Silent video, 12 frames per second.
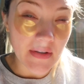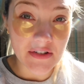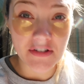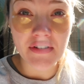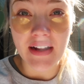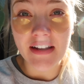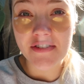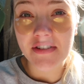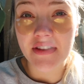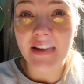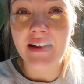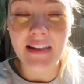like, shoot, I actually
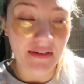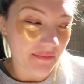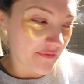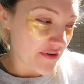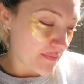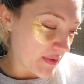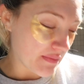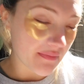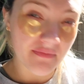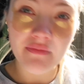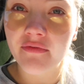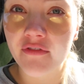think I like freak people,
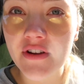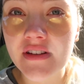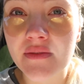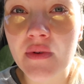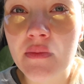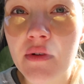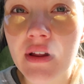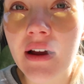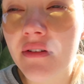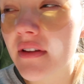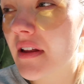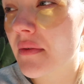freak some people
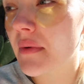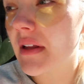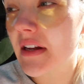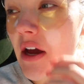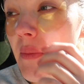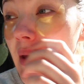out that like really know